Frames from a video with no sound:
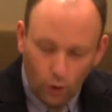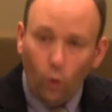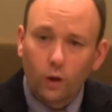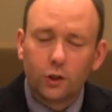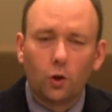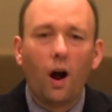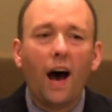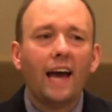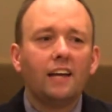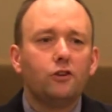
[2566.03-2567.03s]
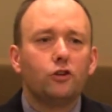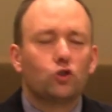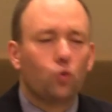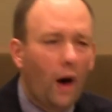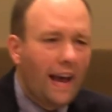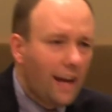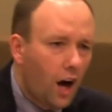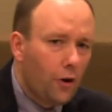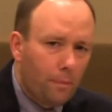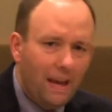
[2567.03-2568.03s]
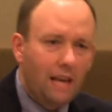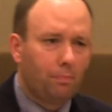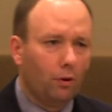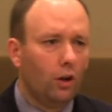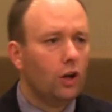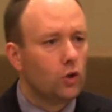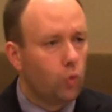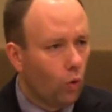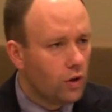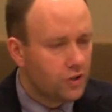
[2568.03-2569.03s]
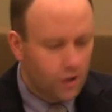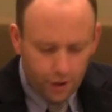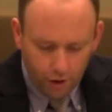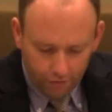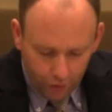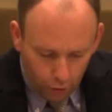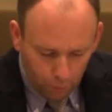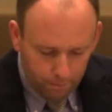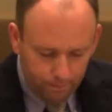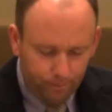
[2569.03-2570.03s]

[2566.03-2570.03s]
or try to sway other people towards your view.